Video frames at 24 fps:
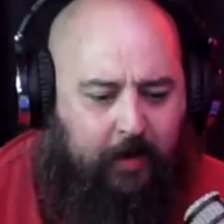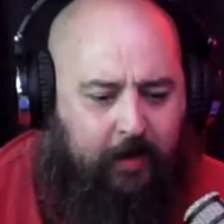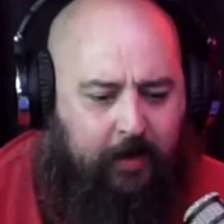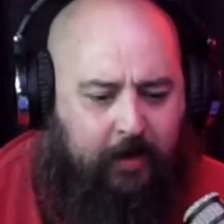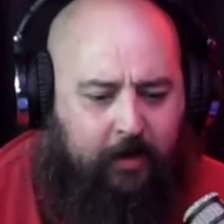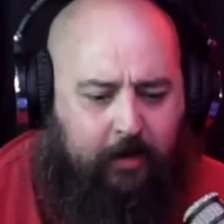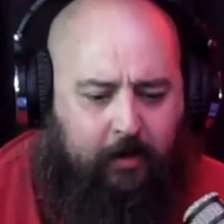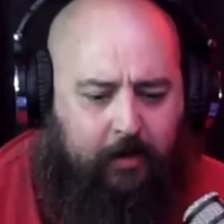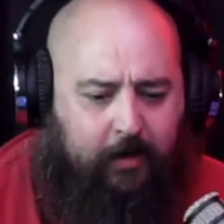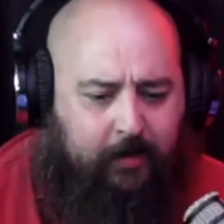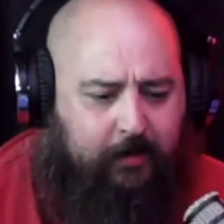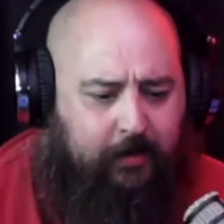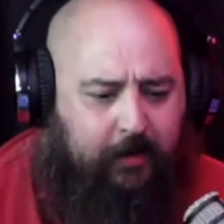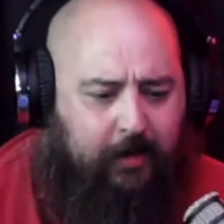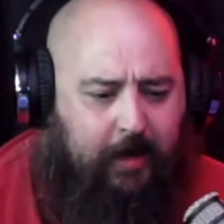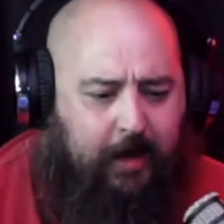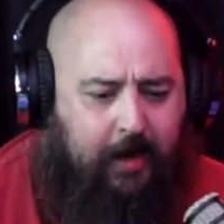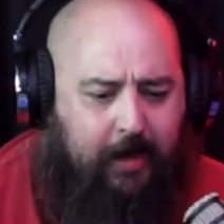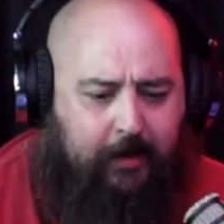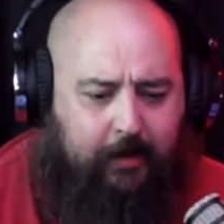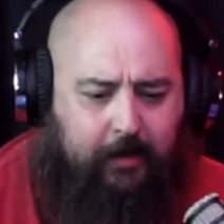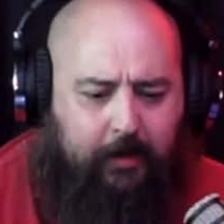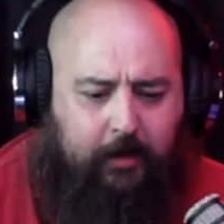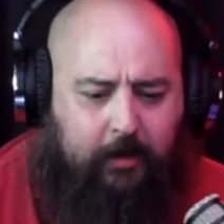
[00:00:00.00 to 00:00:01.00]
collected a
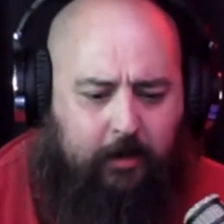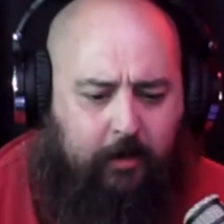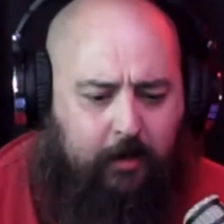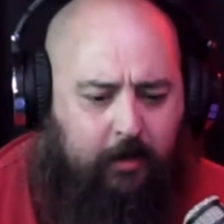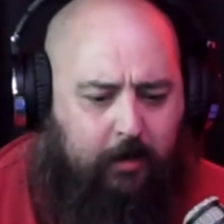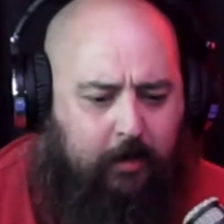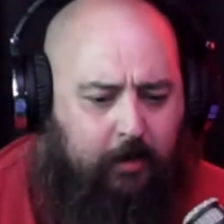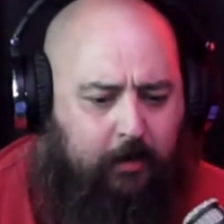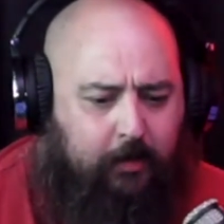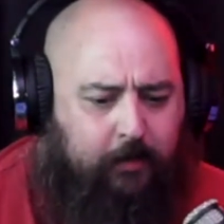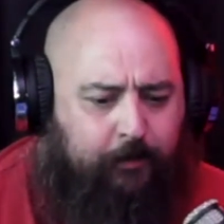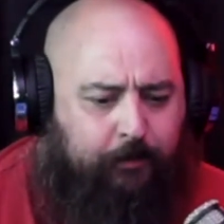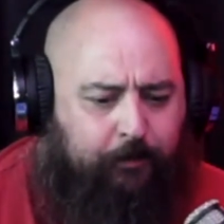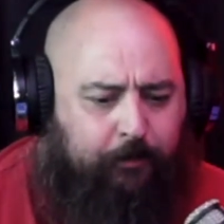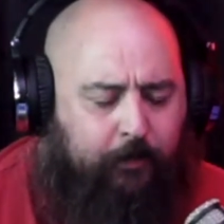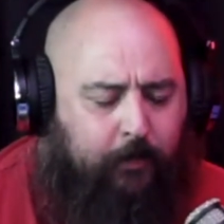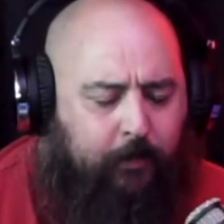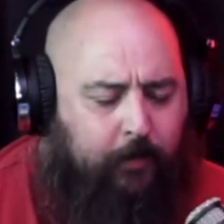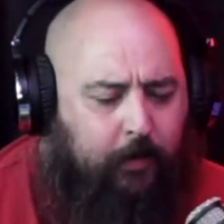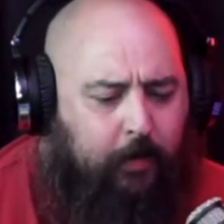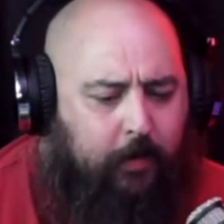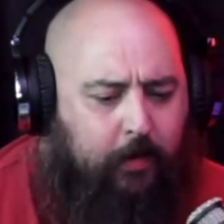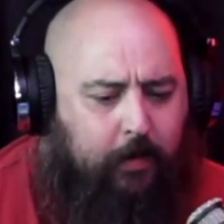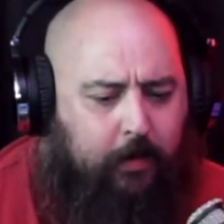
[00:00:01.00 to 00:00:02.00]
hockey card,
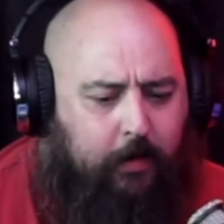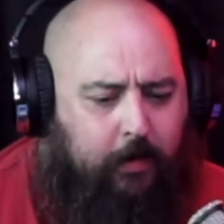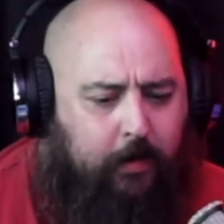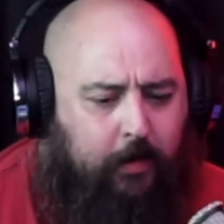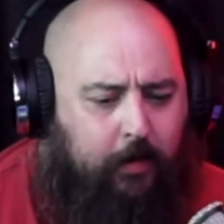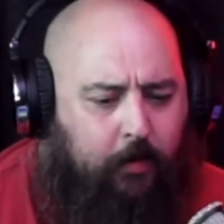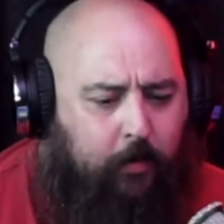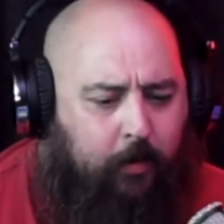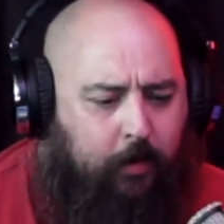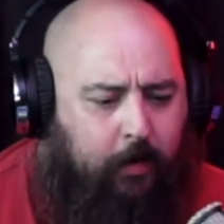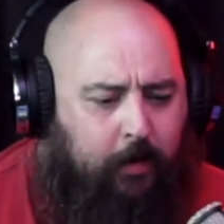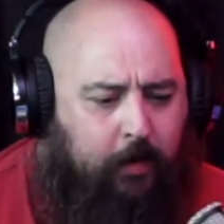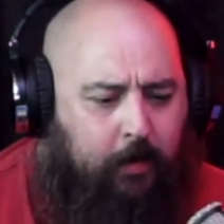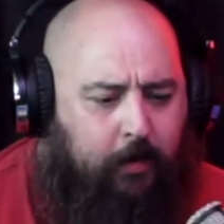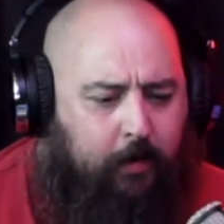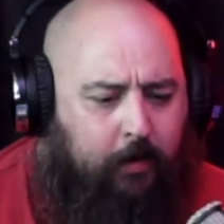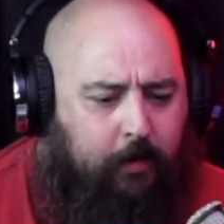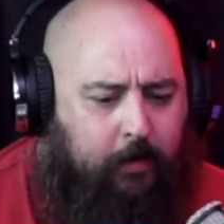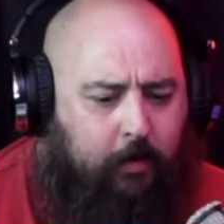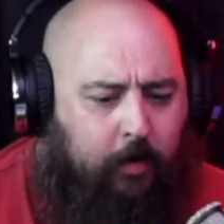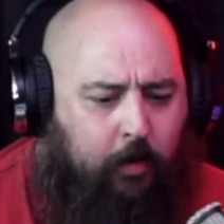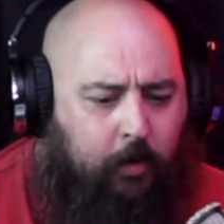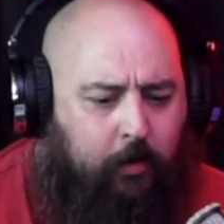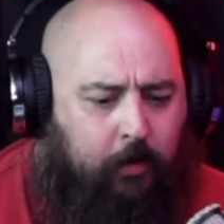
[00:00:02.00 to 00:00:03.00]
and one of the
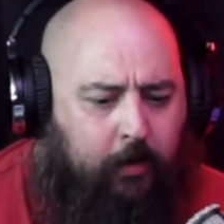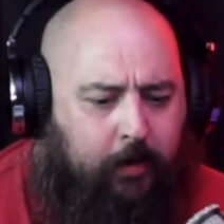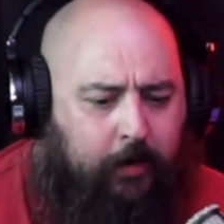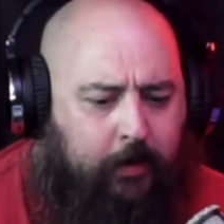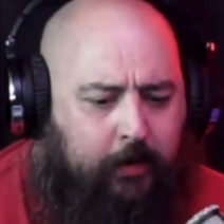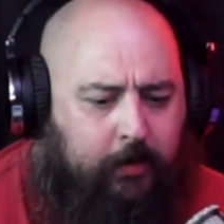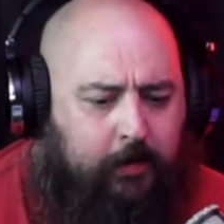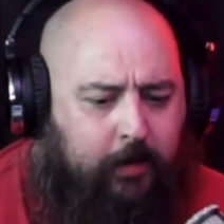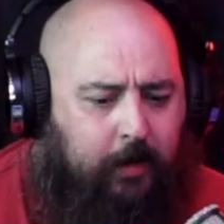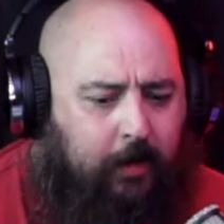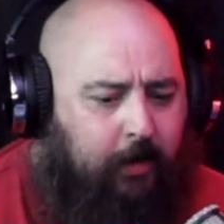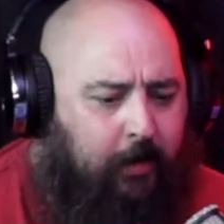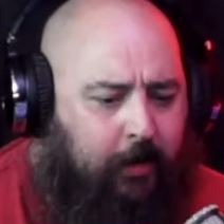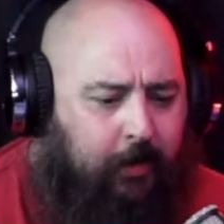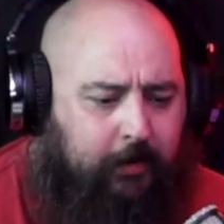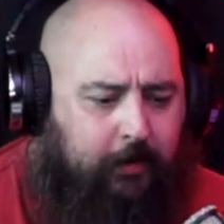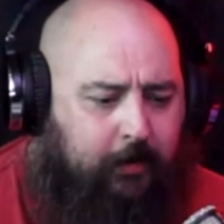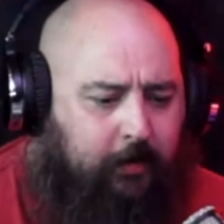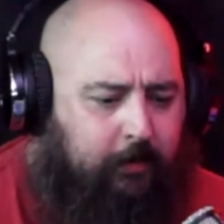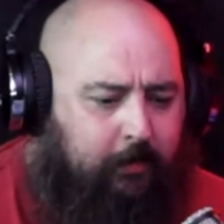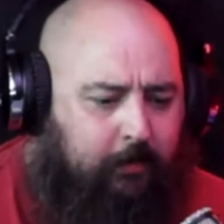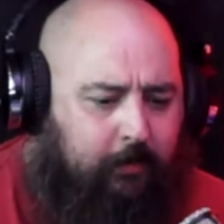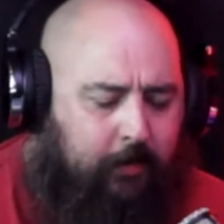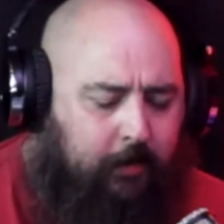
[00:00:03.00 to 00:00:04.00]
goalies, I liked
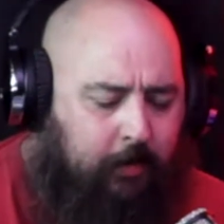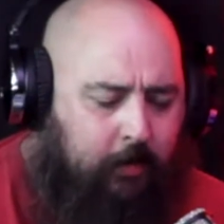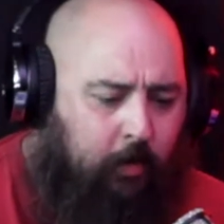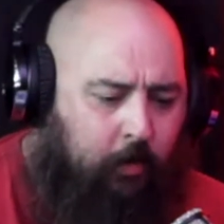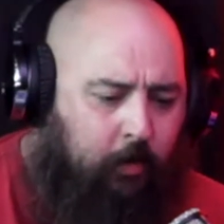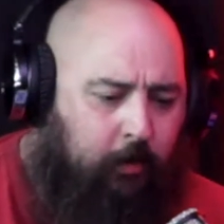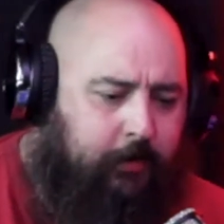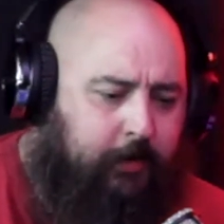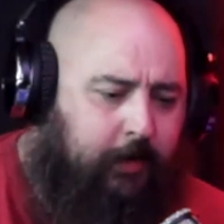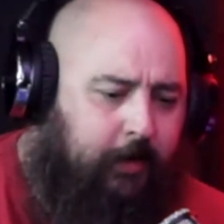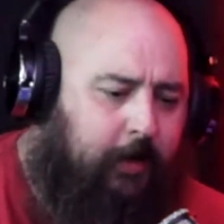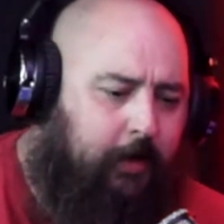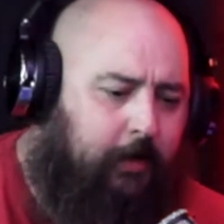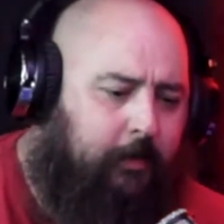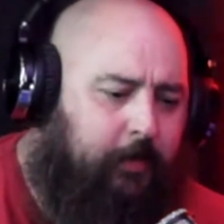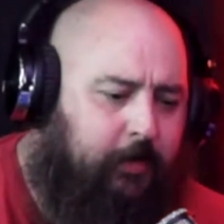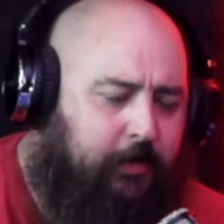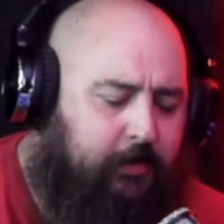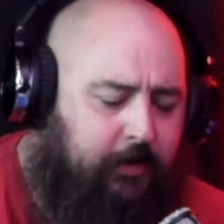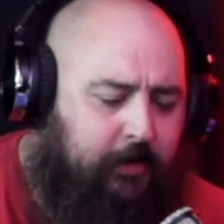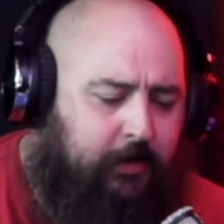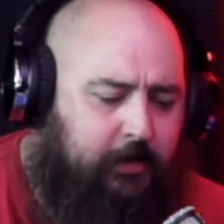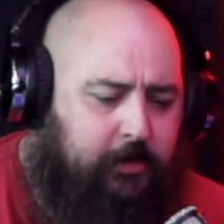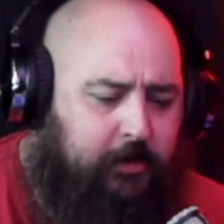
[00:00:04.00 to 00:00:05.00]
the goaltending
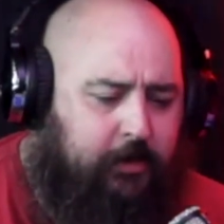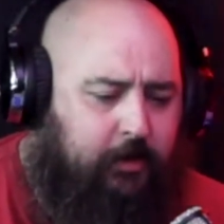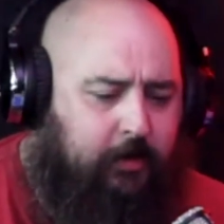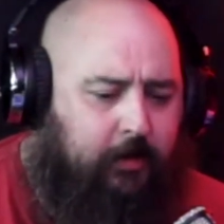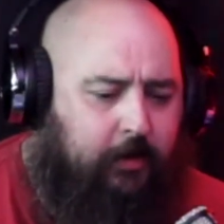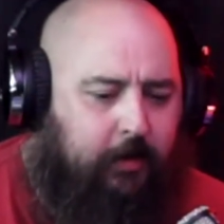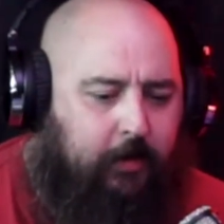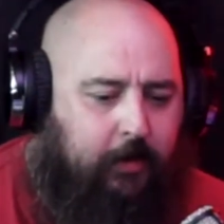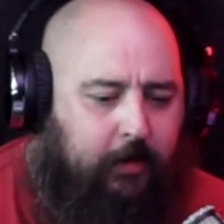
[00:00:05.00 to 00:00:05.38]
position,